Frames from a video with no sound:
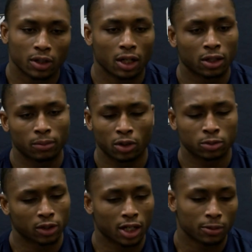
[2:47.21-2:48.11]

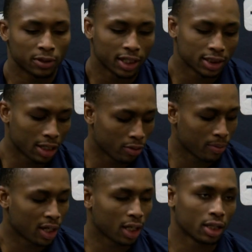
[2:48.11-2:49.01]
other plays that we
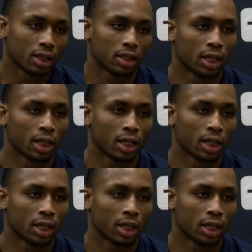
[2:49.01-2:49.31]
made